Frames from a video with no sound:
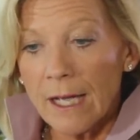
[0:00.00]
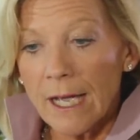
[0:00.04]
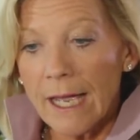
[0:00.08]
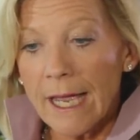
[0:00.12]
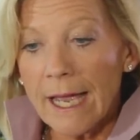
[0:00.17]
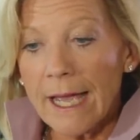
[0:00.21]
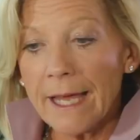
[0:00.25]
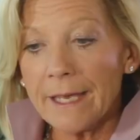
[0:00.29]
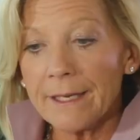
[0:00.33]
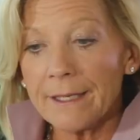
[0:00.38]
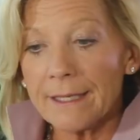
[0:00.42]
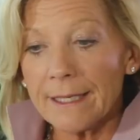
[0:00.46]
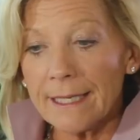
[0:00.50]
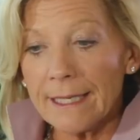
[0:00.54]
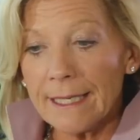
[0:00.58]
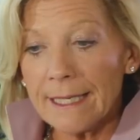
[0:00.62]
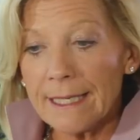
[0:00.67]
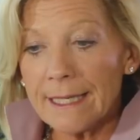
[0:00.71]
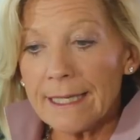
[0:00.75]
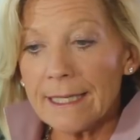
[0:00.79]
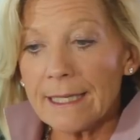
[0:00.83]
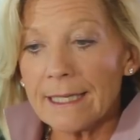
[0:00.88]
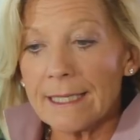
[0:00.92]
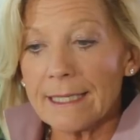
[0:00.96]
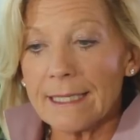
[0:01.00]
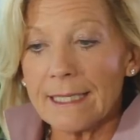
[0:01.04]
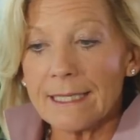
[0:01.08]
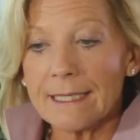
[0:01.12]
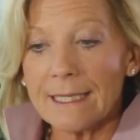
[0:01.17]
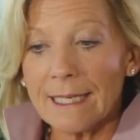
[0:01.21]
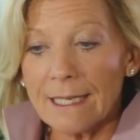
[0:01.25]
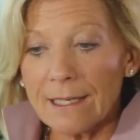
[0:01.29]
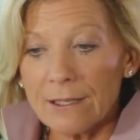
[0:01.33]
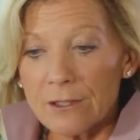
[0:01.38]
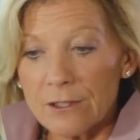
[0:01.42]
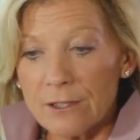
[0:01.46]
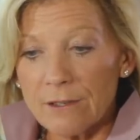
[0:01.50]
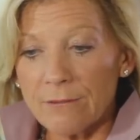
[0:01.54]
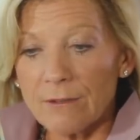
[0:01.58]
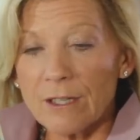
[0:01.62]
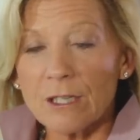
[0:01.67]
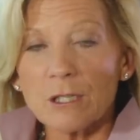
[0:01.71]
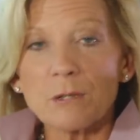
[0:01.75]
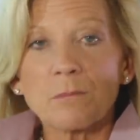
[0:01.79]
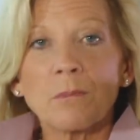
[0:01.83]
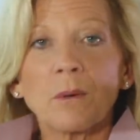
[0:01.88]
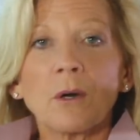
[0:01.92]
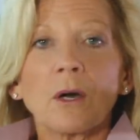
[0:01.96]
And in the details of
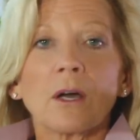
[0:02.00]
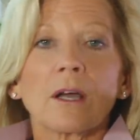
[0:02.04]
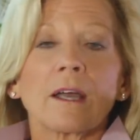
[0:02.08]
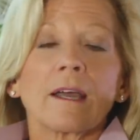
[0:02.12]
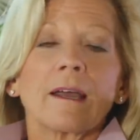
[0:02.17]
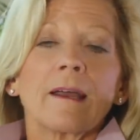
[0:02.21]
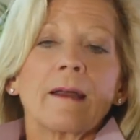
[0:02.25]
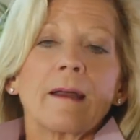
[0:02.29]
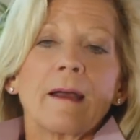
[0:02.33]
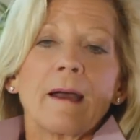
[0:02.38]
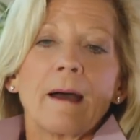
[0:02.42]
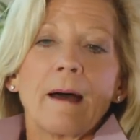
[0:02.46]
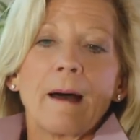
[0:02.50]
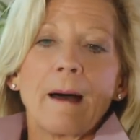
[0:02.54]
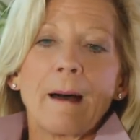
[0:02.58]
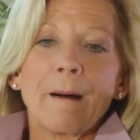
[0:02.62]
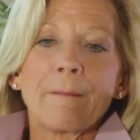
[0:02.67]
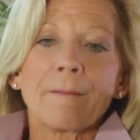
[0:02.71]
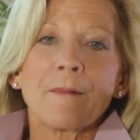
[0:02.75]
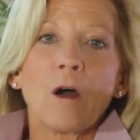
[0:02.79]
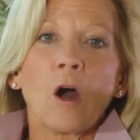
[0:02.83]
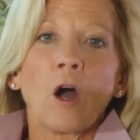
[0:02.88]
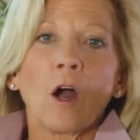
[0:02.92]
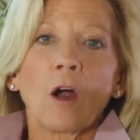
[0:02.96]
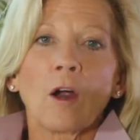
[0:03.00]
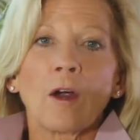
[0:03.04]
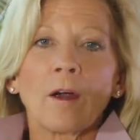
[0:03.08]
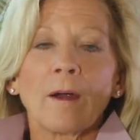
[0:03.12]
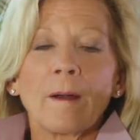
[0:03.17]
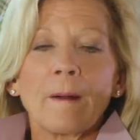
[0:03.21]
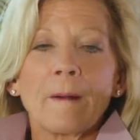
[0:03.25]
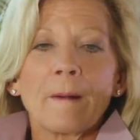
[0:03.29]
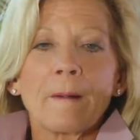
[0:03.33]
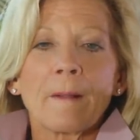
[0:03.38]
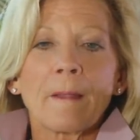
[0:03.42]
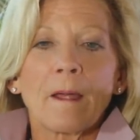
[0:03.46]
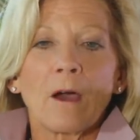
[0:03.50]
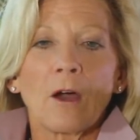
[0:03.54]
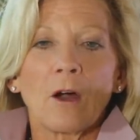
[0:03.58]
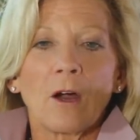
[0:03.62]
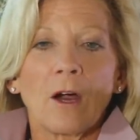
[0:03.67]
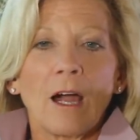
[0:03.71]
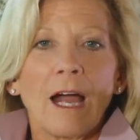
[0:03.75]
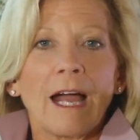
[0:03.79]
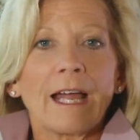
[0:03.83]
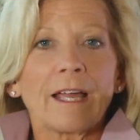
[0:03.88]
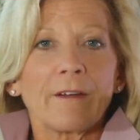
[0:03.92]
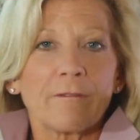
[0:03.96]
this book I
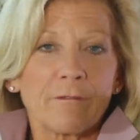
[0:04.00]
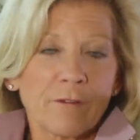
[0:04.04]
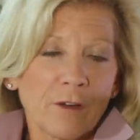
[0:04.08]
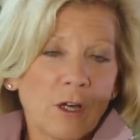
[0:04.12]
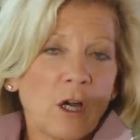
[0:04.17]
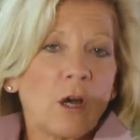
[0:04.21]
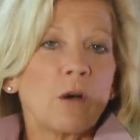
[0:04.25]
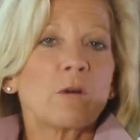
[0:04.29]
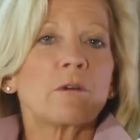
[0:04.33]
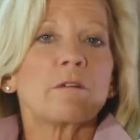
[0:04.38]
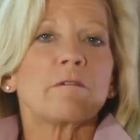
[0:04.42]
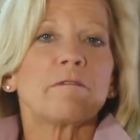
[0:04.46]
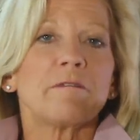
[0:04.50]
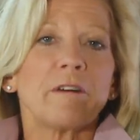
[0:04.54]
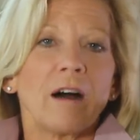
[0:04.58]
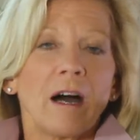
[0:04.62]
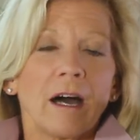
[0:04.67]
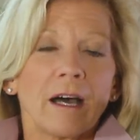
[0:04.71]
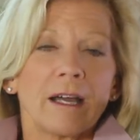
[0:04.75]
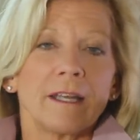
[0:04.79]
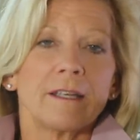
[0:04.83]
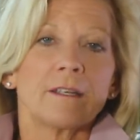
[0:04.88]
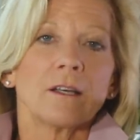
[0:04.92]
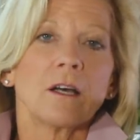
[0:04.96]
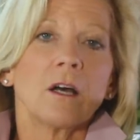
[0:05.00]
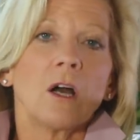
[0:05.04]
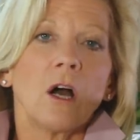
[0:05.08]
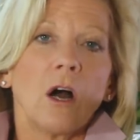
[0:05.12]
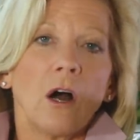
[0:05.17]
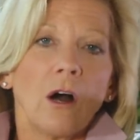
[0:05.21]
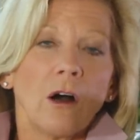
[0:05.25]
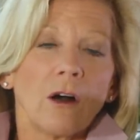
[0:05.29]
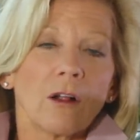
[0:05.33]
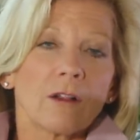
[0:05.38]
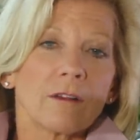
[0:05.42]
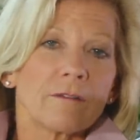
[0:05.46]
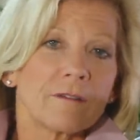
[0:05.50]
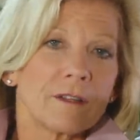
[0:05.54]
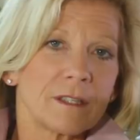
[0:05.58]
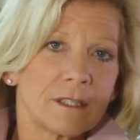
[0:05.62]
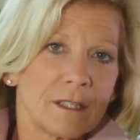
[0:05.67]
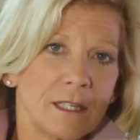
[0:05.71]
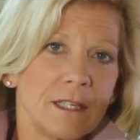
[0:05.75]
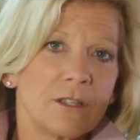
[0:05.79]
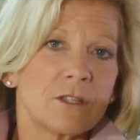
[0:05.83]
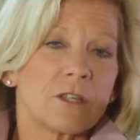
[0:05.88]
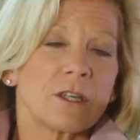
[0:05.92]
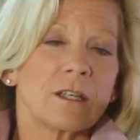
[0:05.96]
have codified all of the
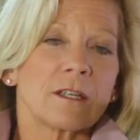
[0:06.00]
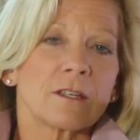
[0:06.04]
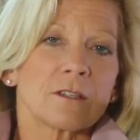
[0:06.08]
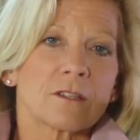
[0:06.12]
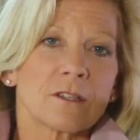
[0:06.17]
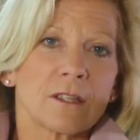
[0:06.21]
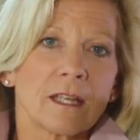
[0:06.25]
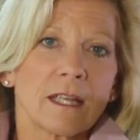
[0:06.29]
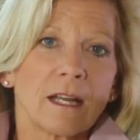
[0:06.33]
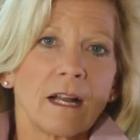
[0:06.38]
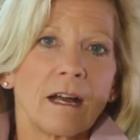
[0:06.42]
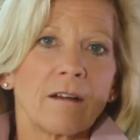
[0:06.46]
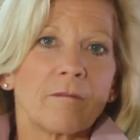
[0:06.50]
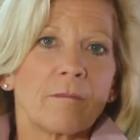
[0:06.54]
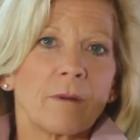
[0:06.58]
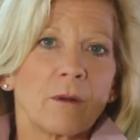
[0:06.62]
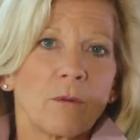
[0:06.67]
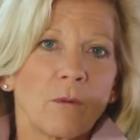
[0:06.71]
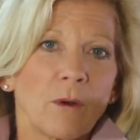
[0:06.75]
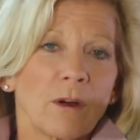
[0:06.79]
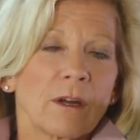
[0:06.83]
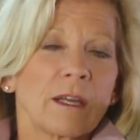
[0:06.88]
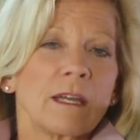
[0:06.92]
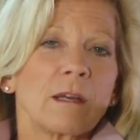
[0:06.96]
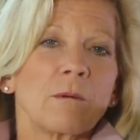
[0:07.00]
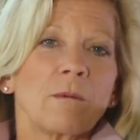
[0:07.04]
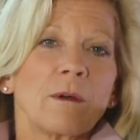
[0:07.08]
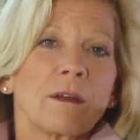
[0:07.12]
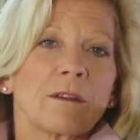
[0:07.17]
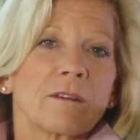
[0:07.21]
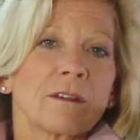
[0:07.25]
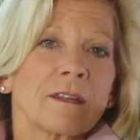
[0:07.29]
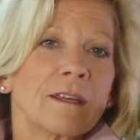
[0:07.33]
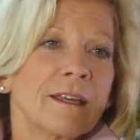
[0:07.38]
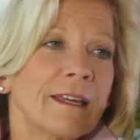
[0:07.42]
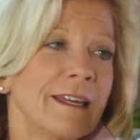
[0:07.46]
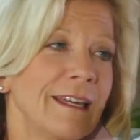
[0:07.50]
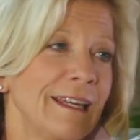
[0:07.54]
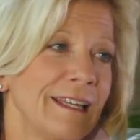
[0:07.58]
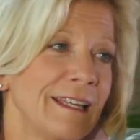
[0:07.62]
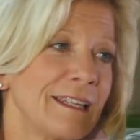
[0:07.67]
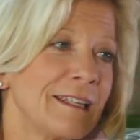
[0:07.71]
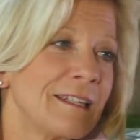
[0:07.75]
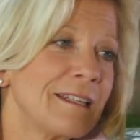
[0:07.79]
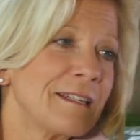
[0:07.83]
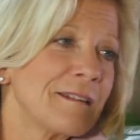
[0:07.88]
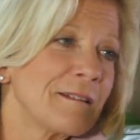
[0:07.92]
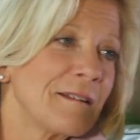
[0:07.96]
teachings that I've been working with
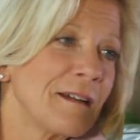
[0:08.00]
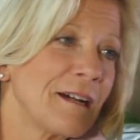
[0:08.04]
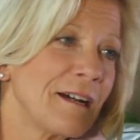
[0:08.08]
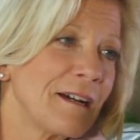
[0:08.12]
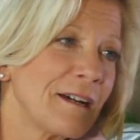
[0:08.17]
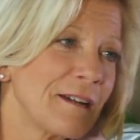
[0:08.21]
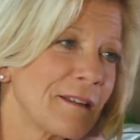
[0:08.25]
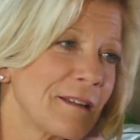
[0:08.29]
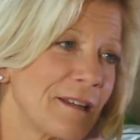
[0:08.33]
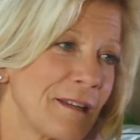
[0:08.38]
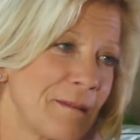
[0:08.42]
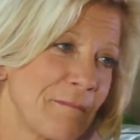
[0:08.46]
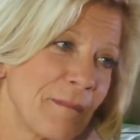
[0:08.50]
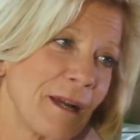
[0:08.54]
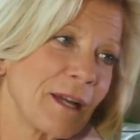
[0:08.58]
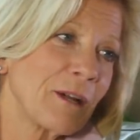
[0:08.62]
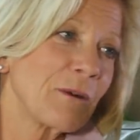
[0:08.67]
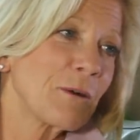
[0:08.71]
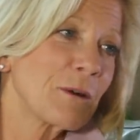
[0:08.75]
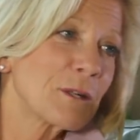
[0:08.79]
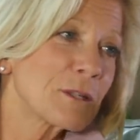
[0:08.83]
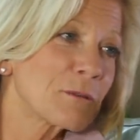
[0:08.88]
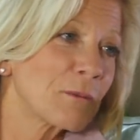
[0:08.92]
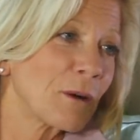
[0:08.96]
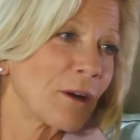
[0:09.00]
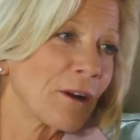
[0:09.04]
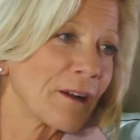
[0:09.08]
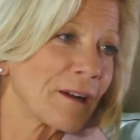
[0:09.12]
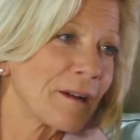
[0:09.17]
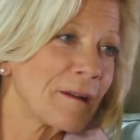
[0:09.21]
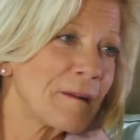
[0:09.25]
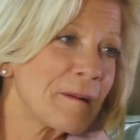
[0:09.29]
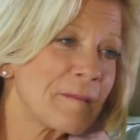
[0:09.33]
in my coursework.